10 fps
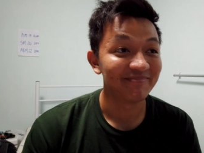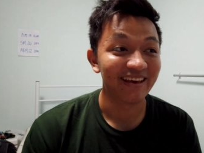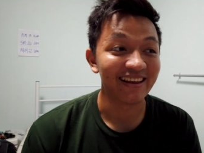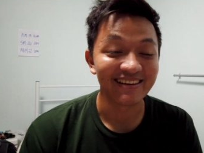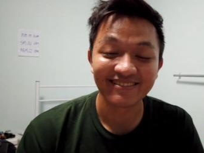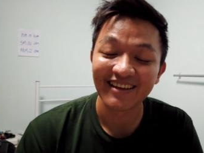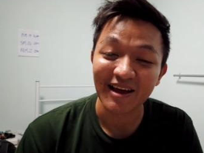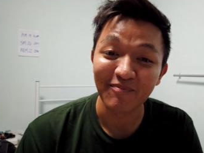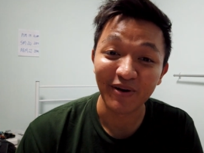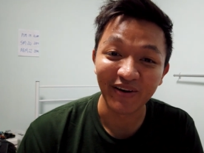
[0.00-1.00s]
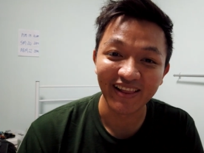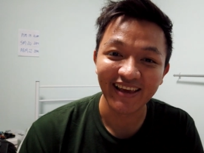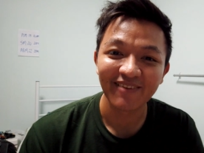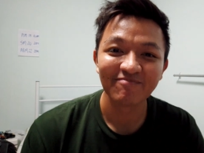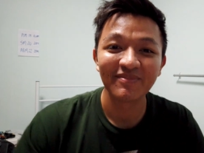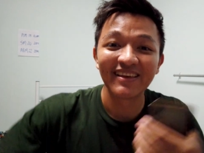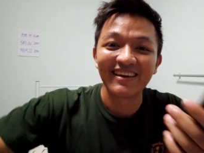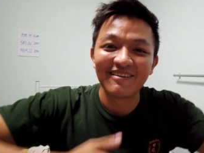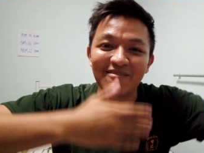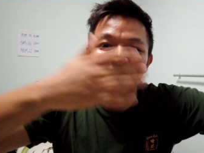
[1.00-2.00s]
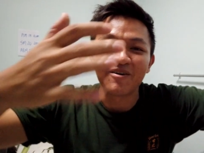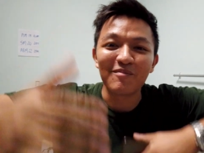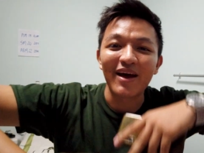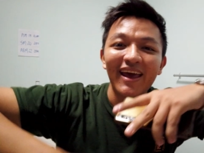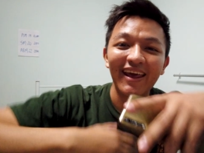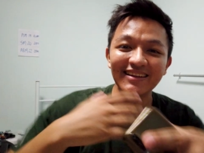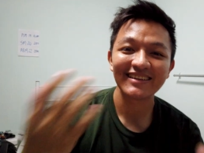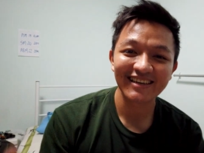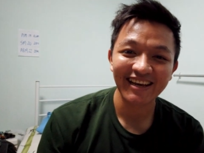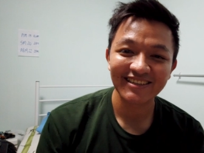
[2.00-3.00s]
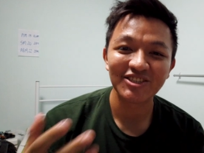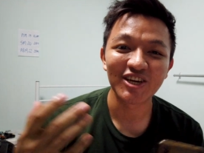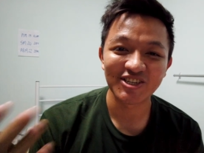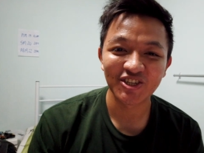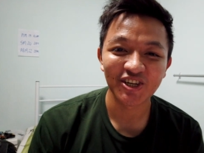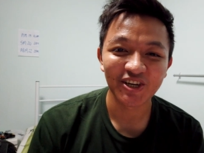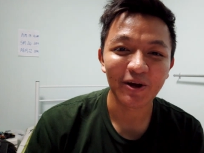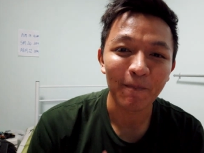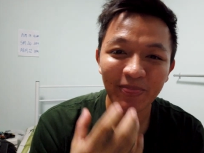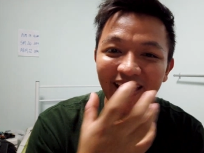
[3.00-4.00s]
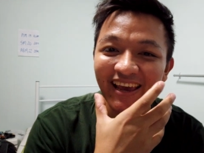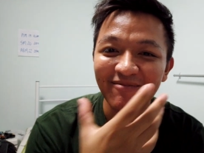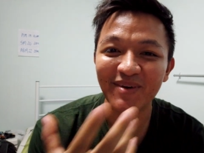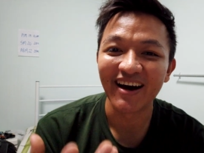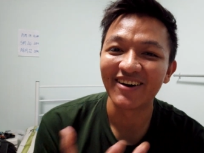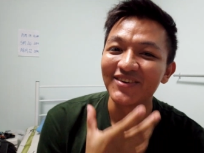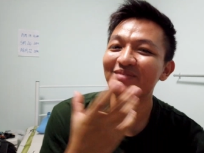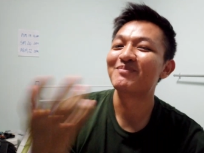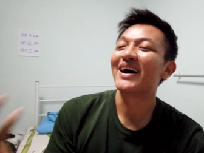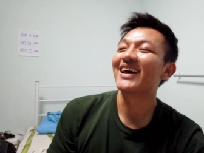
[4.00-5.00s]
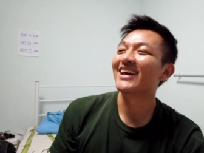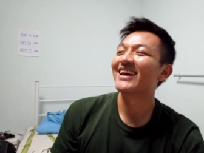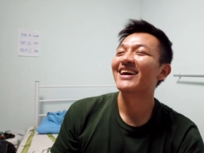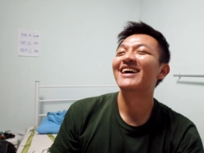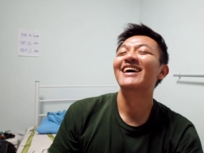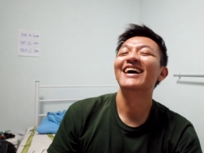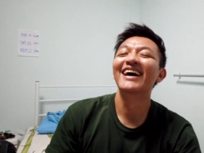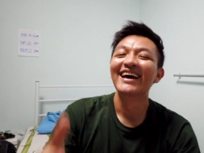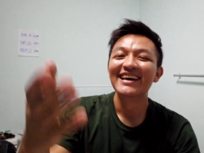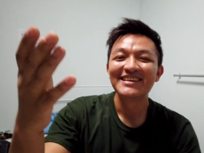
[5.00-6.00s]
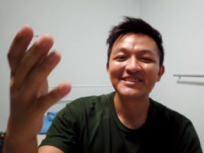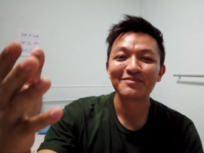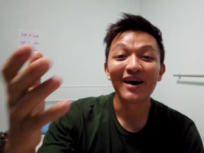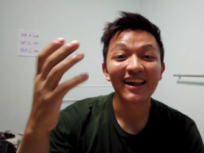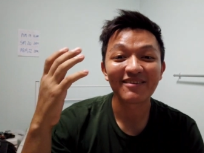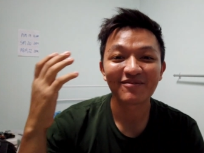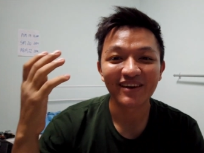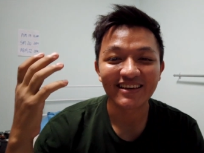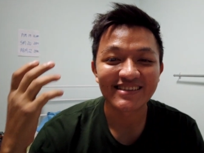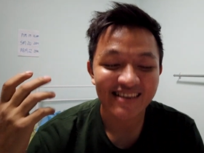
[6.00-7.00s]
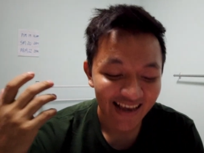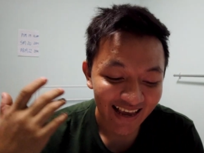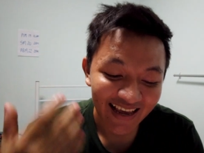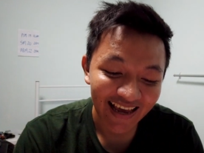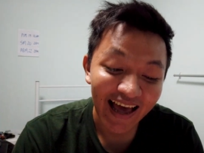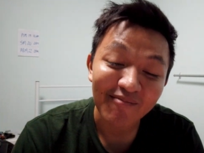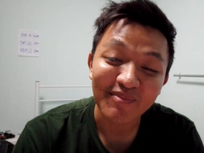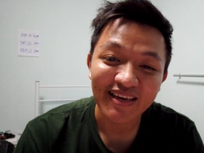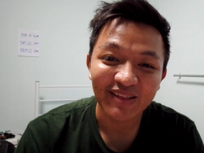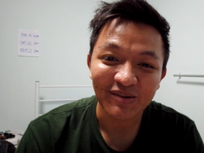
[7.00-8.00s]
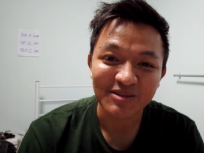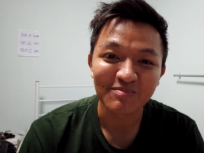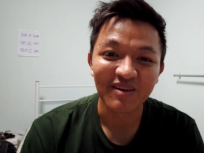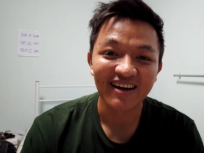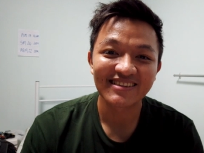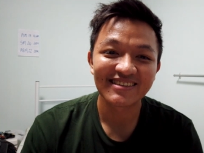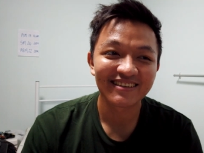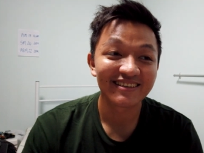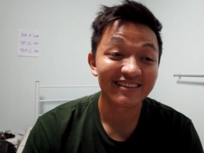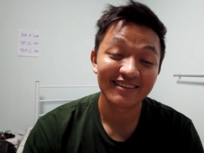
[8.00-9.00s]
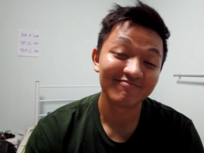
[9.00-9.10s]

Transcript: man, apparently all my hand gesture and my smiling face got me those marks.